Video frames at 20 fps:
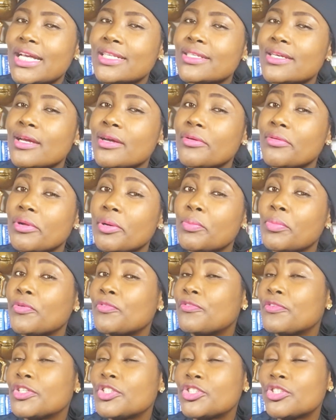as a career
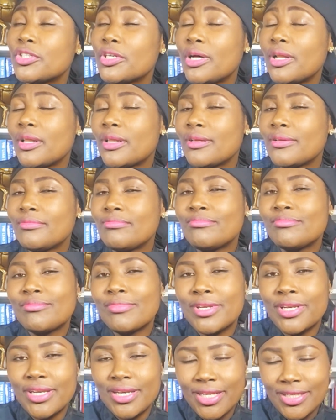professional?
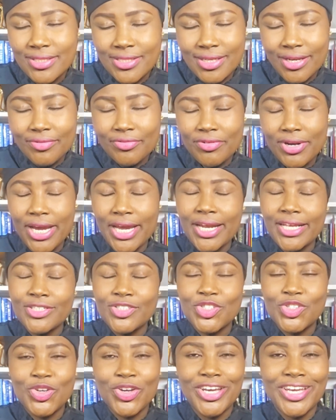Let's get right into